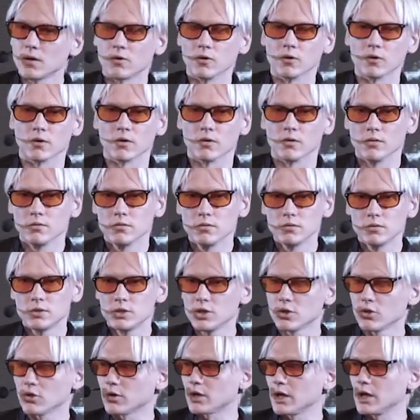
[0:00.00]
or
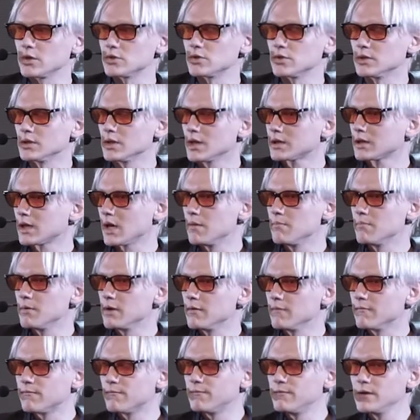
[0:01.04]
geolocation, that can
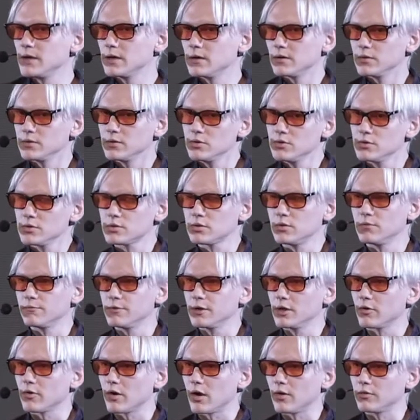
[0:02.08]
be used to
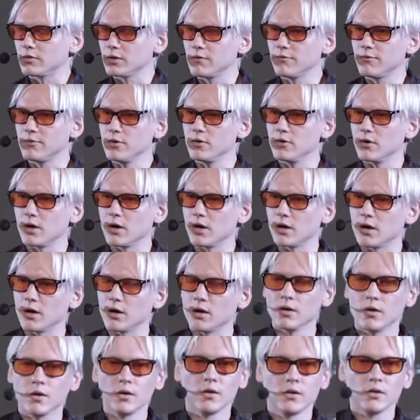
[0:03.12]
figure out if you
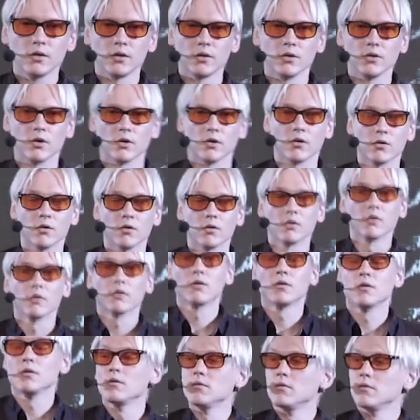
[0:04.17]
are, you know,
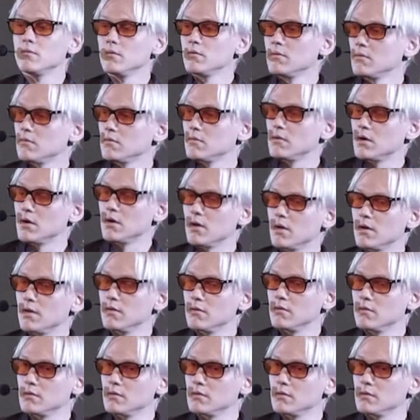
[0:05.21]
uh,